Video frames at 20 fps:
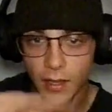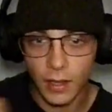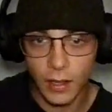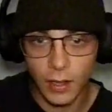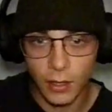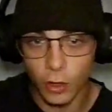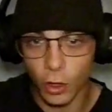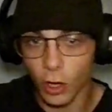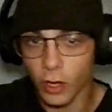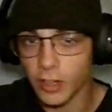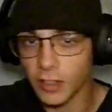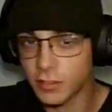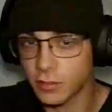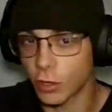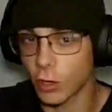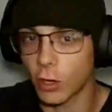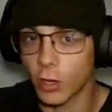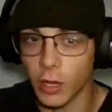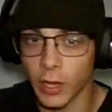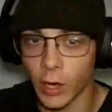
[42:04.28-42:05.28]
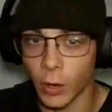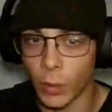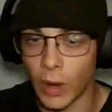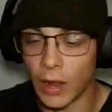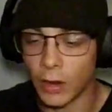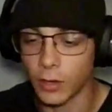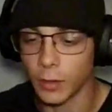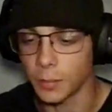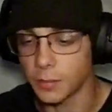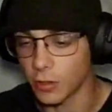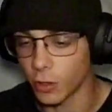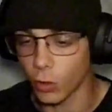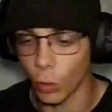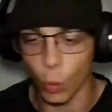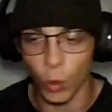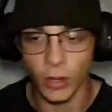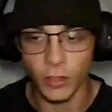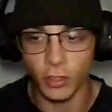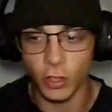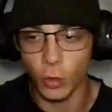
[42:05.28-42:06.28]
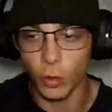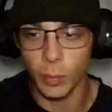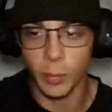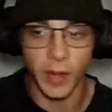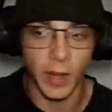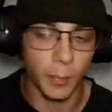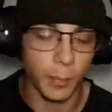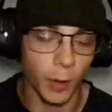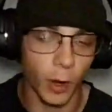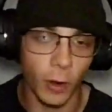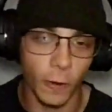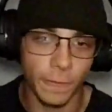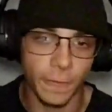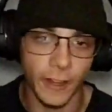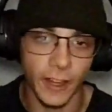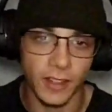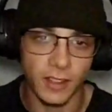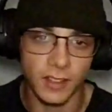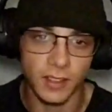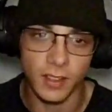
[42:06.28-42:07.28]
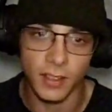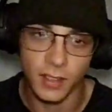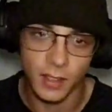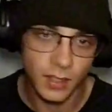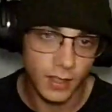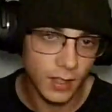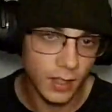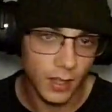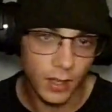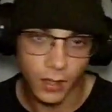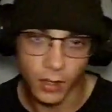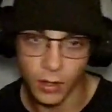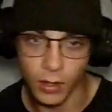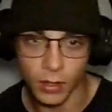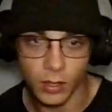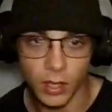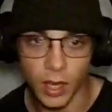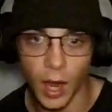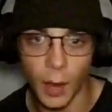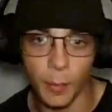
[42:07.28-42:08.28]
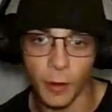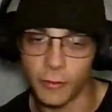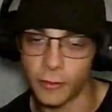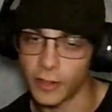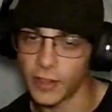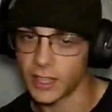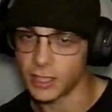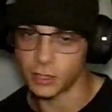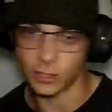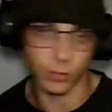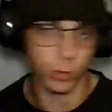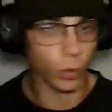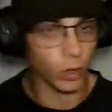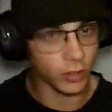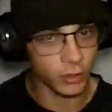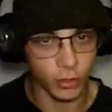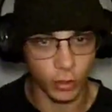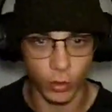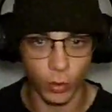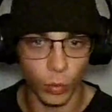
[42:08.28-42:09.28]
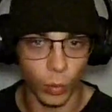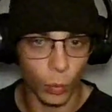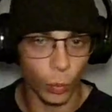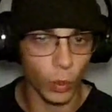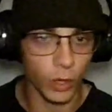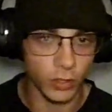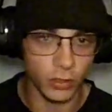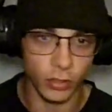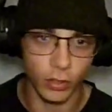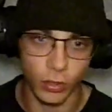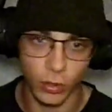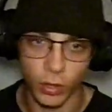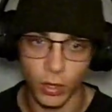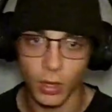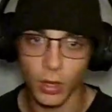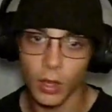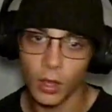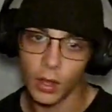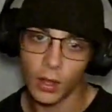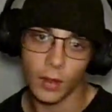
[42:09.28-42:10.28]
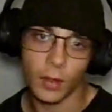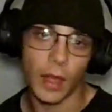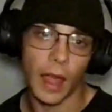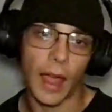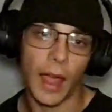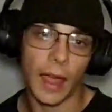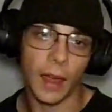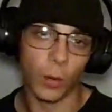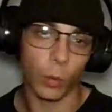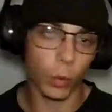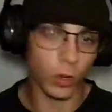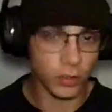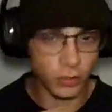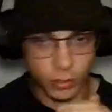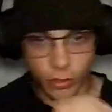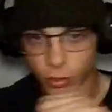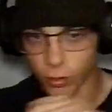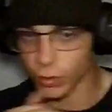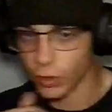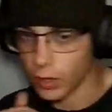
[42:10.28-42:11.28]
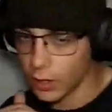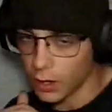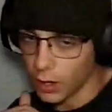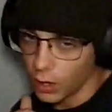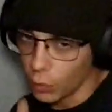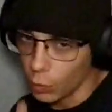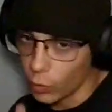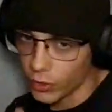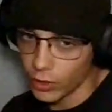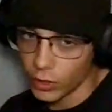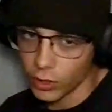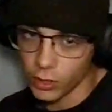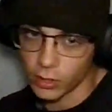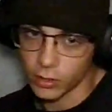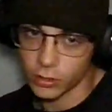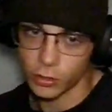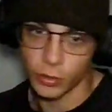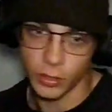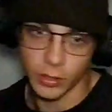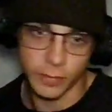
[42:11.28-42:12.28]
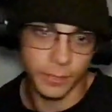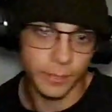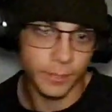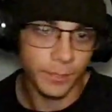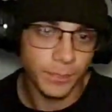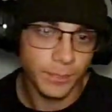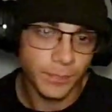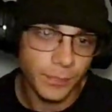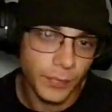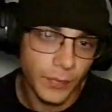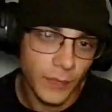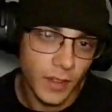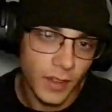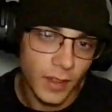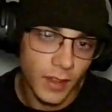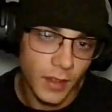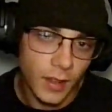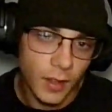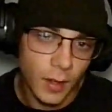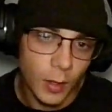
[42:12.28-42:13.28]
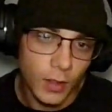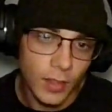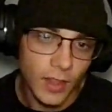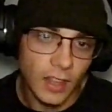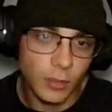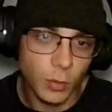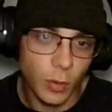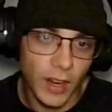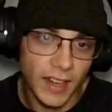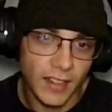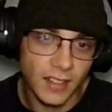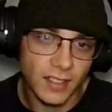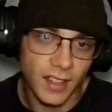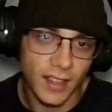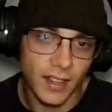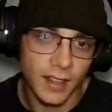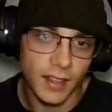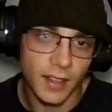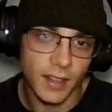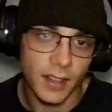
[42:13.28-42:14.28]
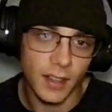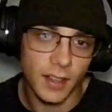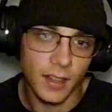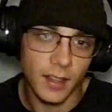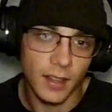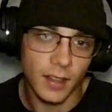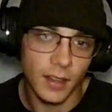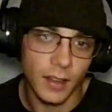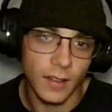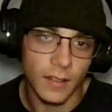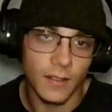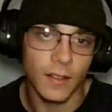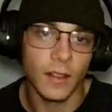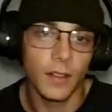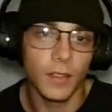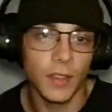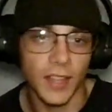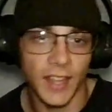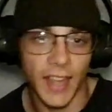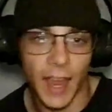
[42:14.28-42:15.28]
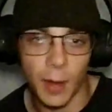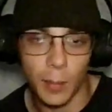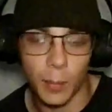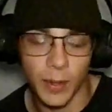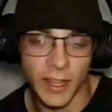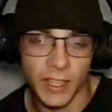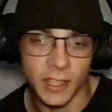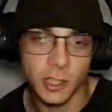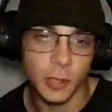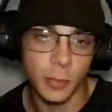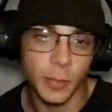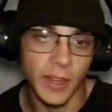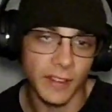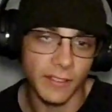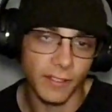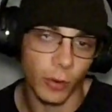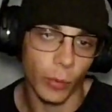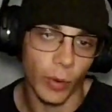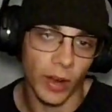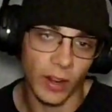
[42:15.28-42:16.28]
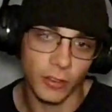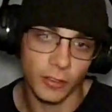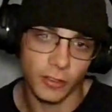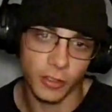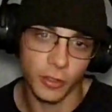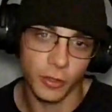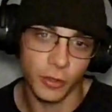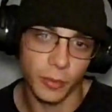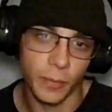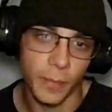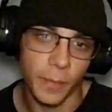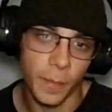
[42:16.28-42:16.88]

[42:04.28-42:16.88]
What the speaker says: You're already circling around him, so the 1-2 would be a perfect combo for that. Just 1-2, 1-2. Add 1-2 with a hook to it. That's what I'd say the game plan should be for round 2.